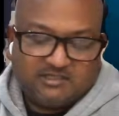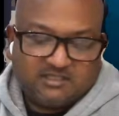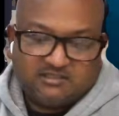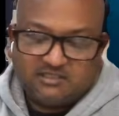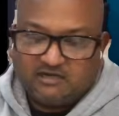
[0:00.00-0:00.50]
whether
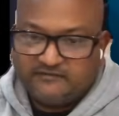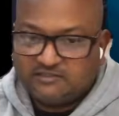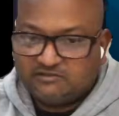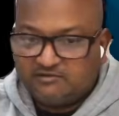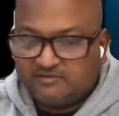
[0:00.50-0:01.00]
it's
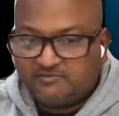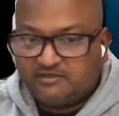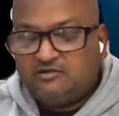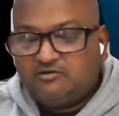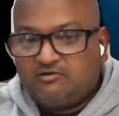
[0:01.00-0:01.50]
JavaScript
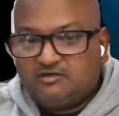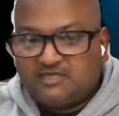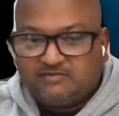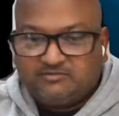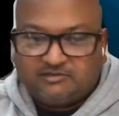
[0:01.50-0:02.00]
or
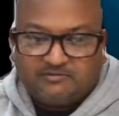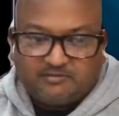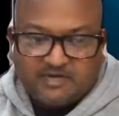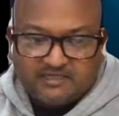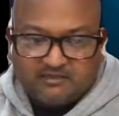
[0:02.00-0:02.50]
TypeScript or
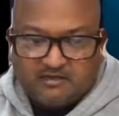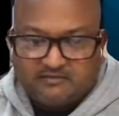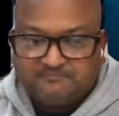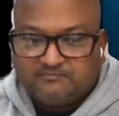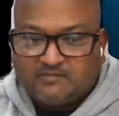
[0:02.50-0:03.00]

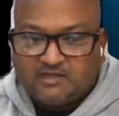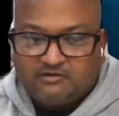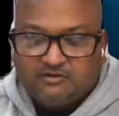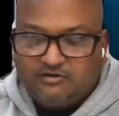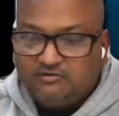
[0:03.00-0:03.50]
Python,
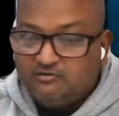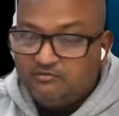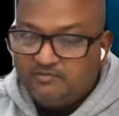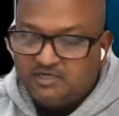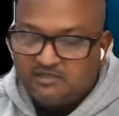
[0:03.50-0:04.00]

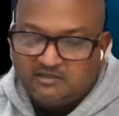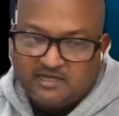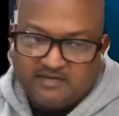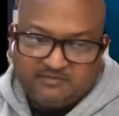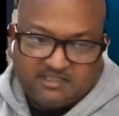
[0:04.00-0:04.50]
to build
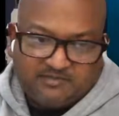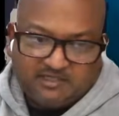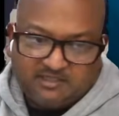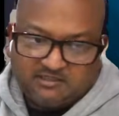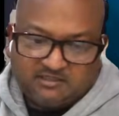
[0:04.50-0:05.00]

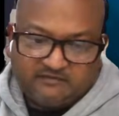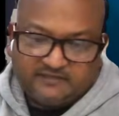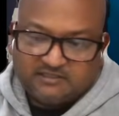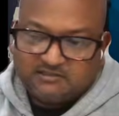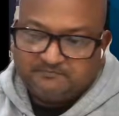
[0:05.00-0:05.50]
MCP
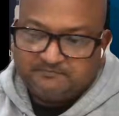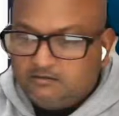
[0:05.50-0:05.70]
servers.